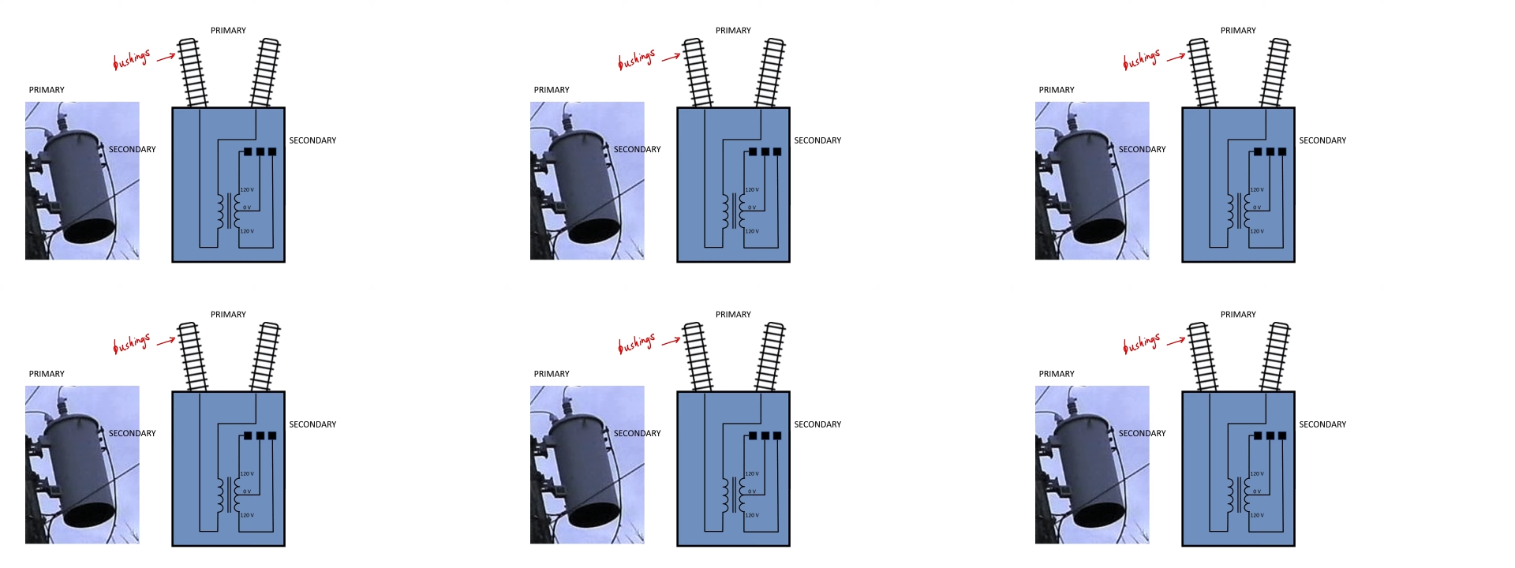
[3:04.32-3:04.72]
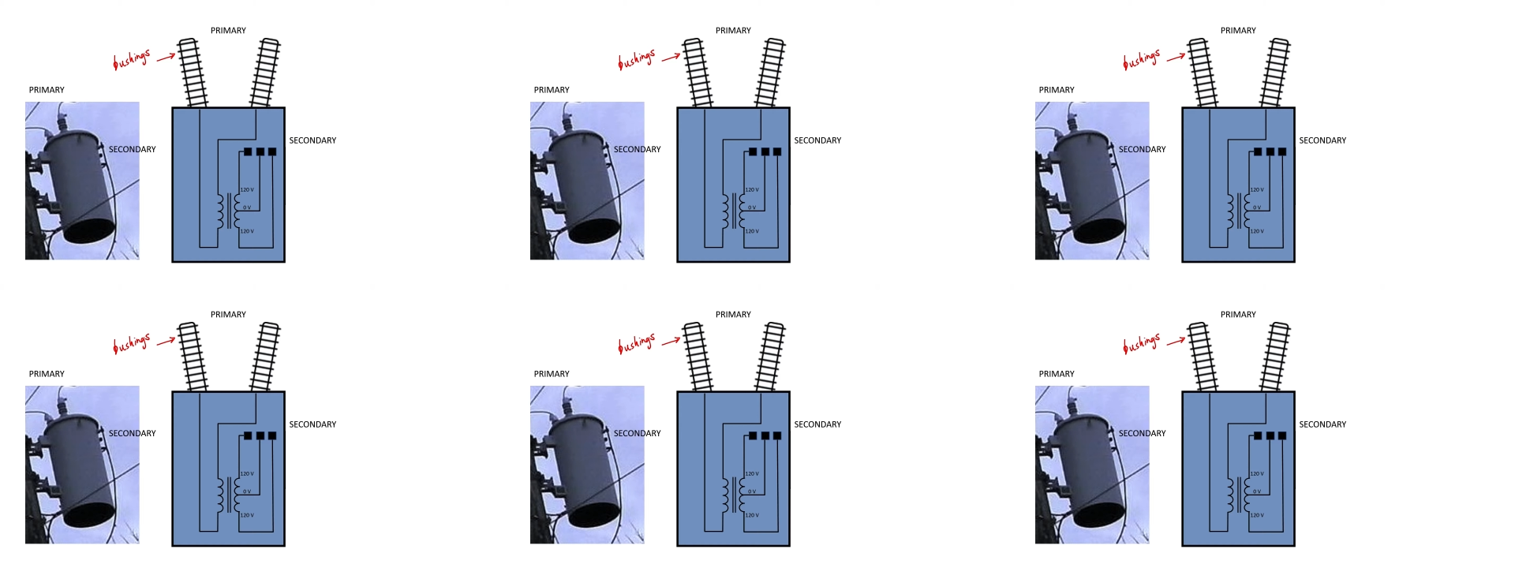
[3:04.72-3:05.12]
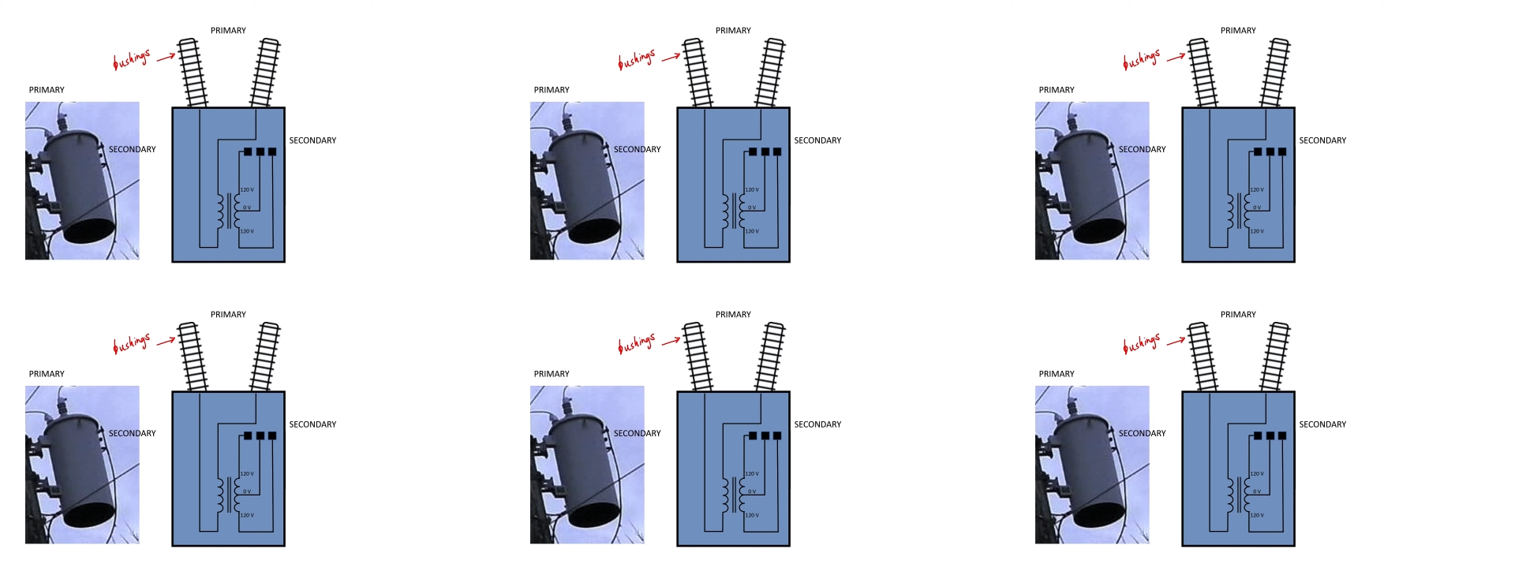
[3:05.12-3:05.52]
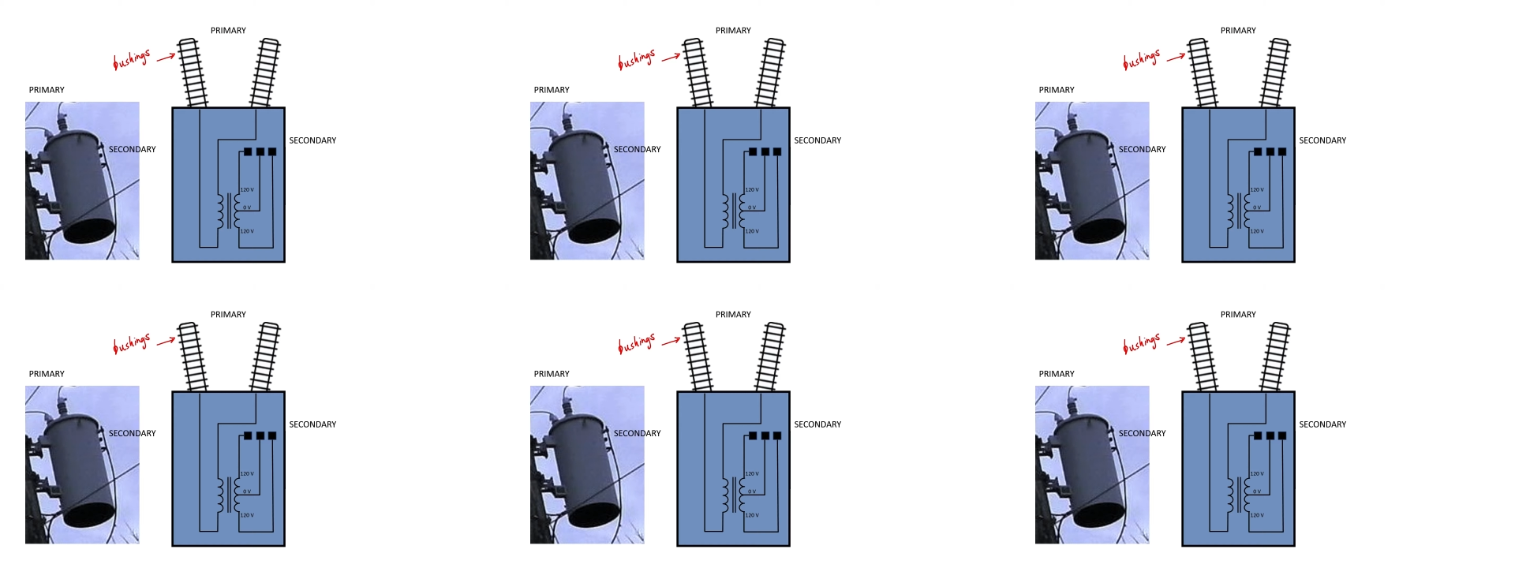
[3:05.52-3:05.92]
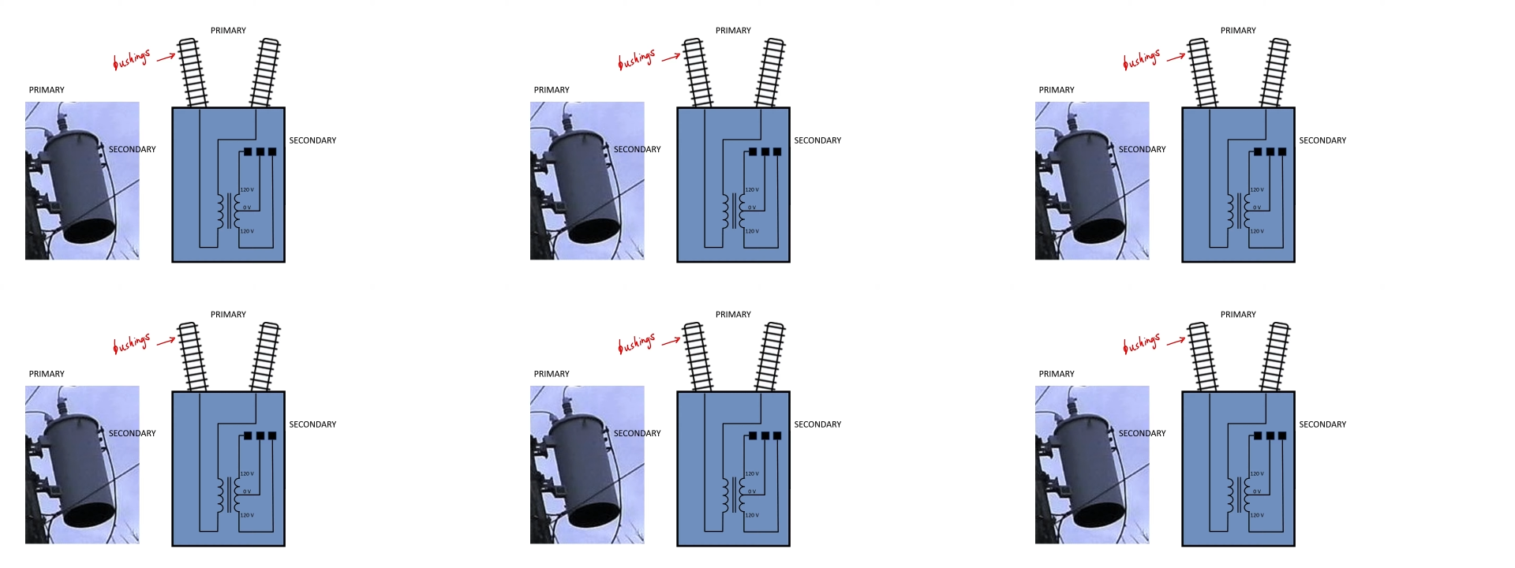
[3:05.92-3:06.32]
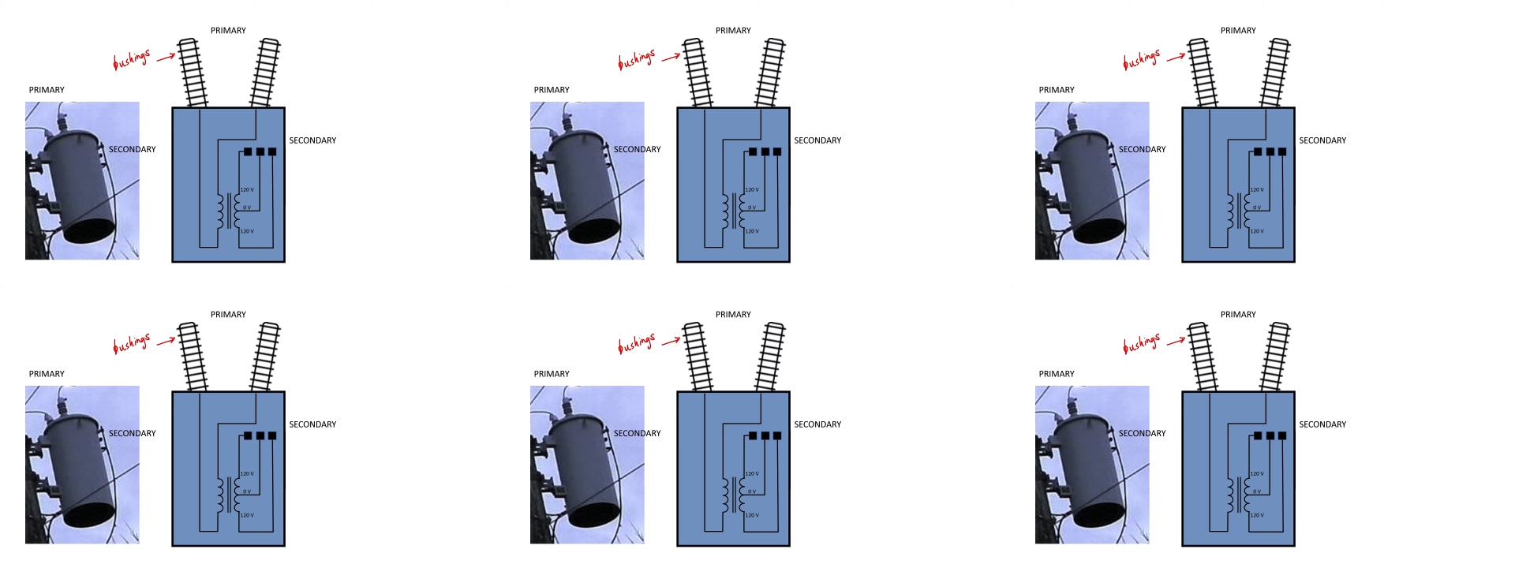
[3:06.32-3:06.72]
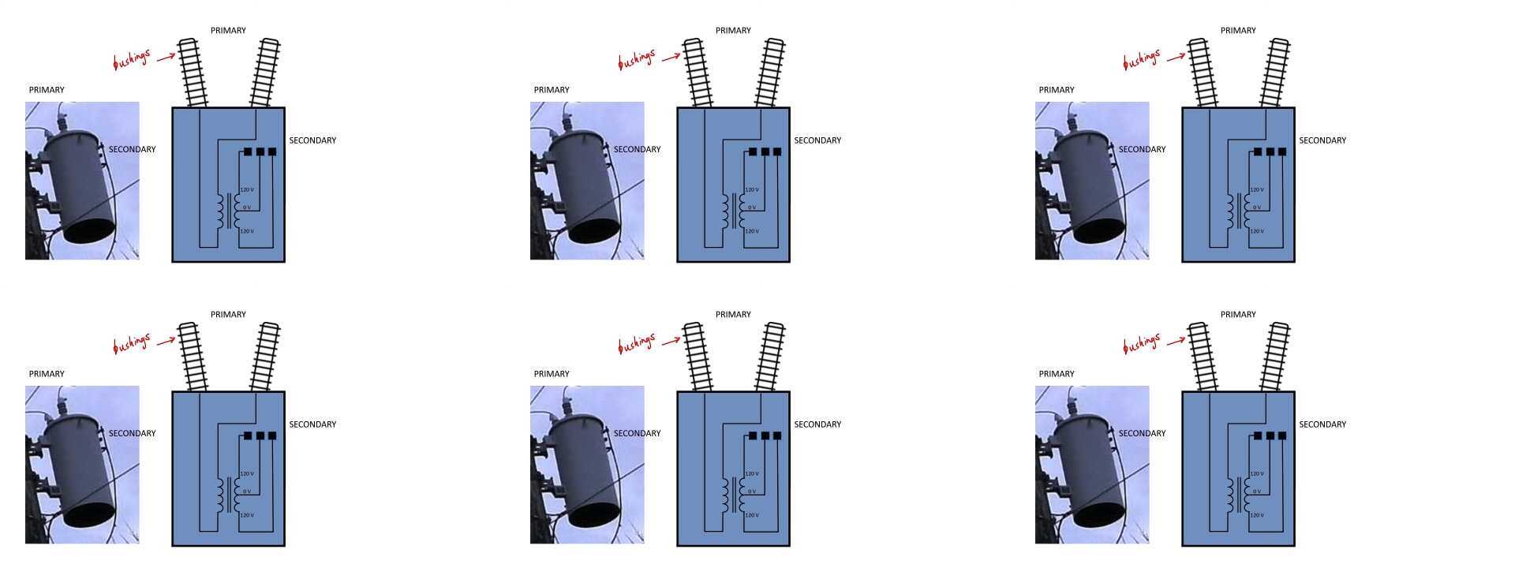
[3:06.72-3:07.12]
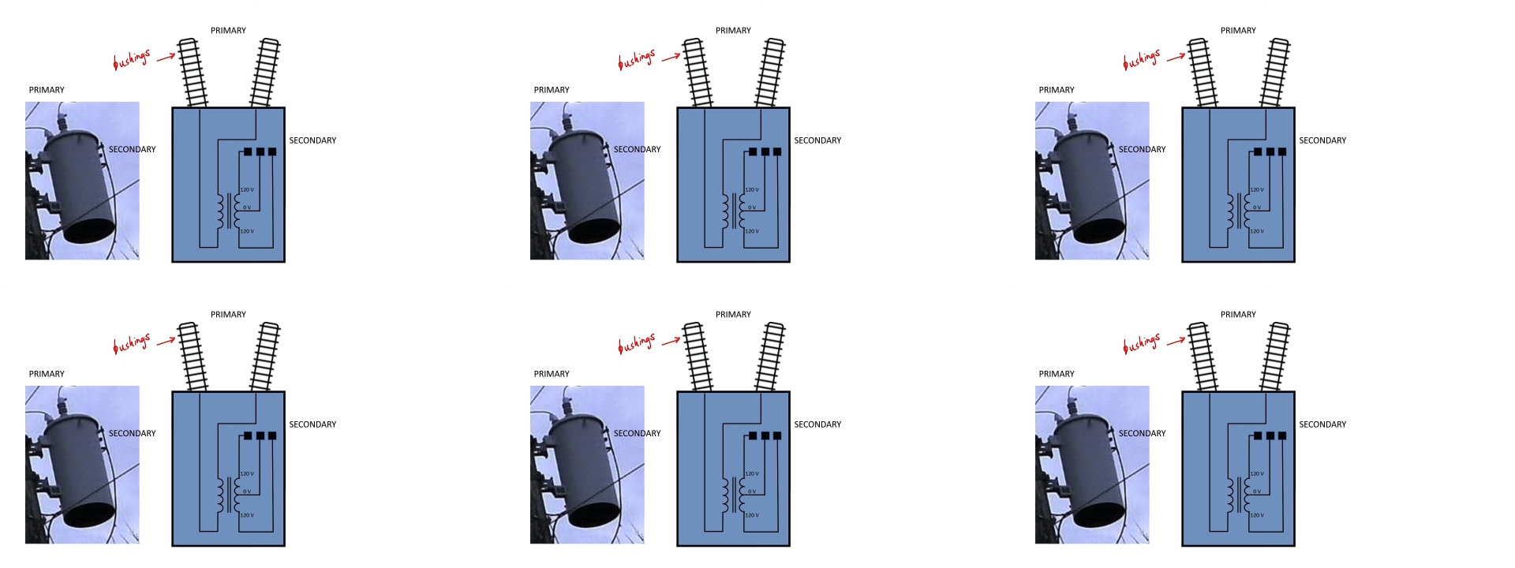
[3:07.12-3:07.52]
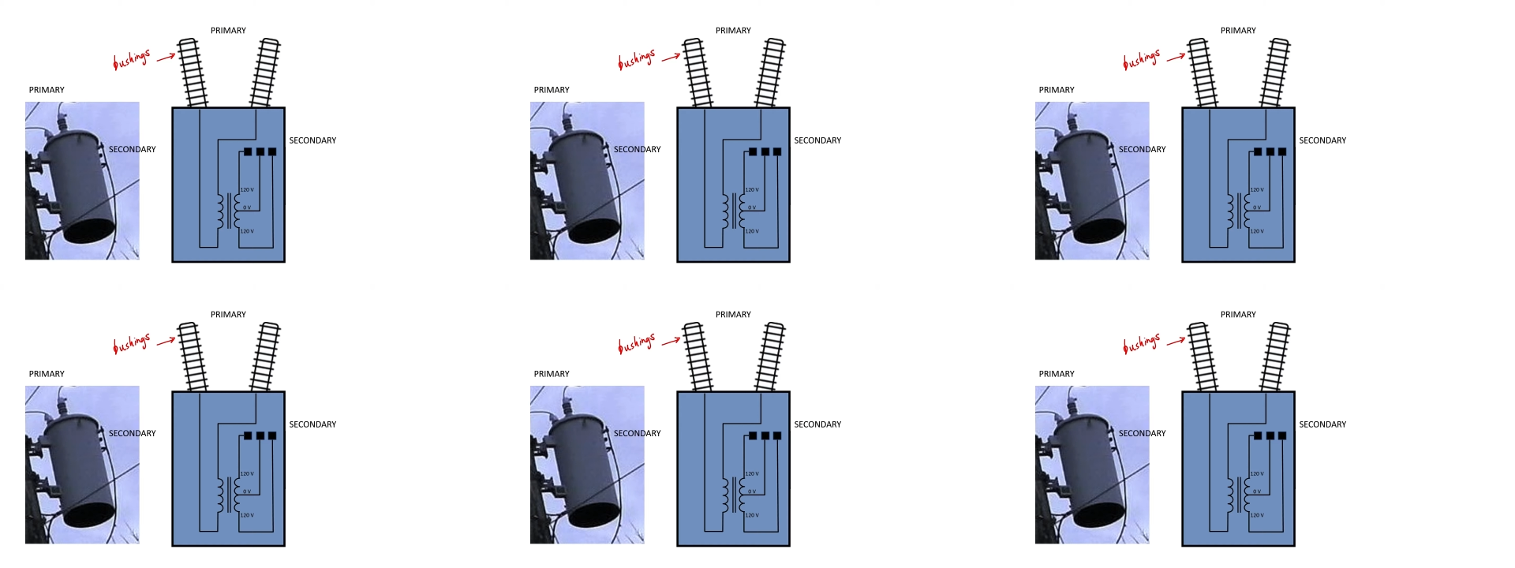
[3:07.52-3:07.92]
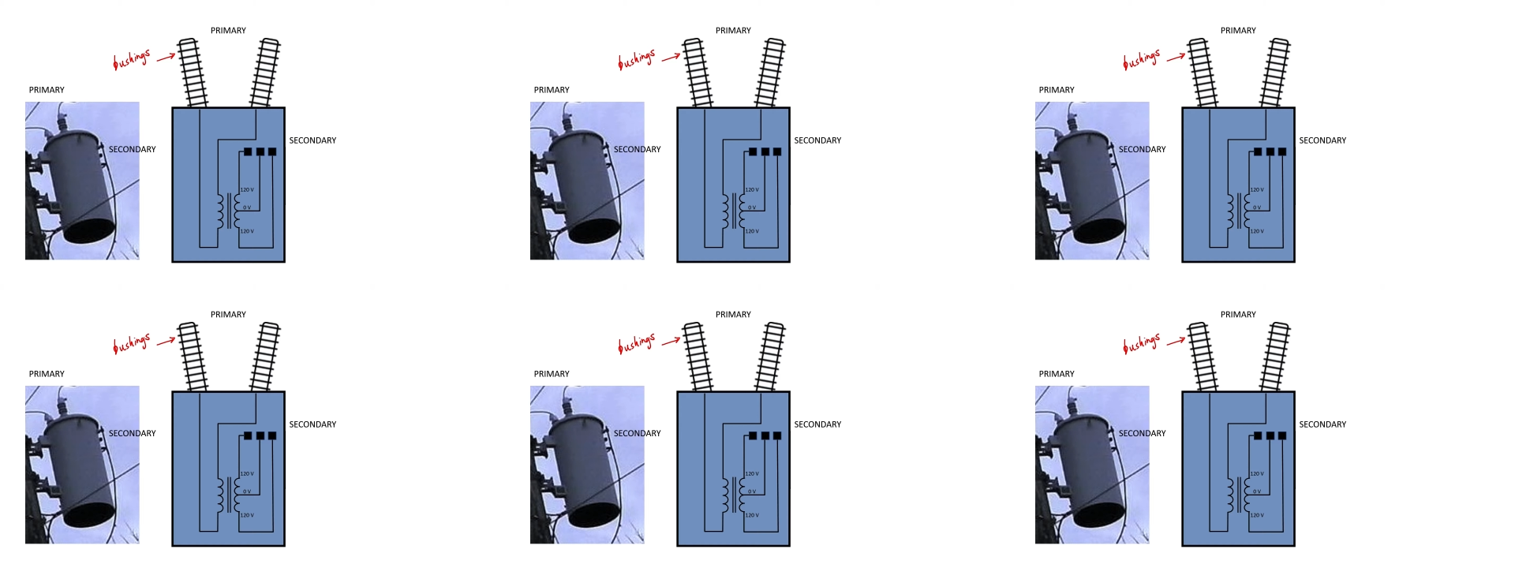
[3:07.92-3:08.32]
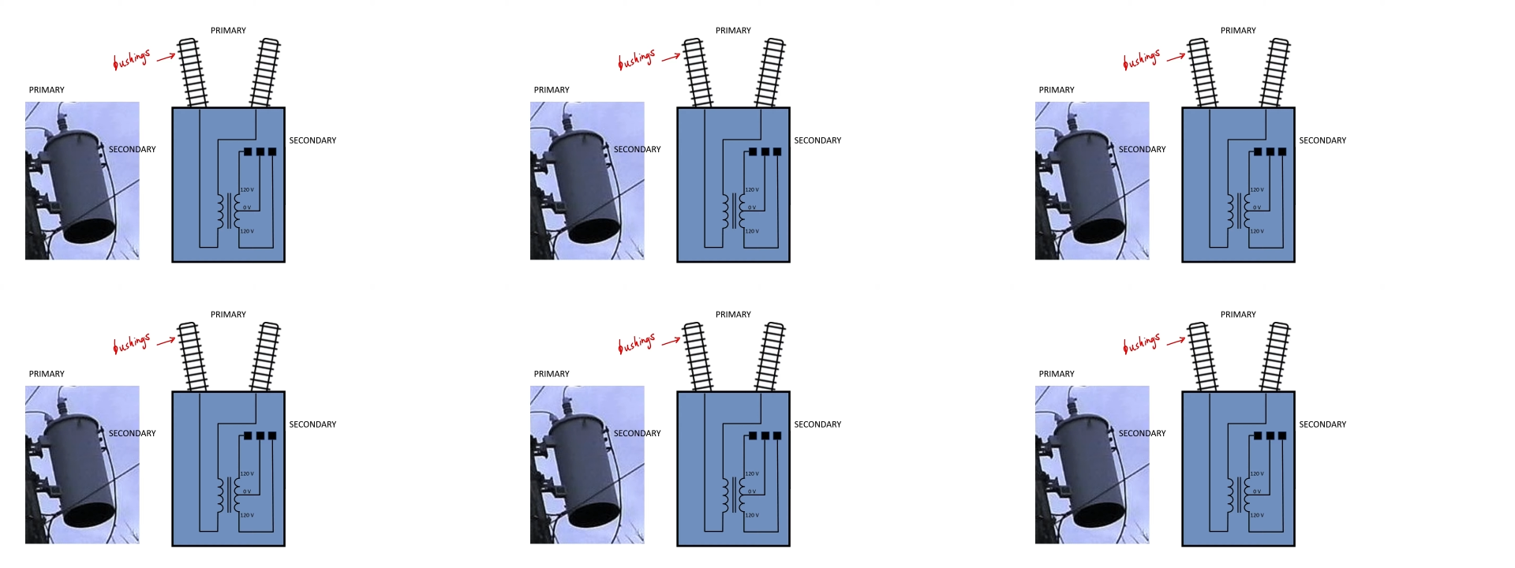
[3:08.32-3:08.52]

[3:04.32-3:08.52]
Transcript: [unreadable: no face in view]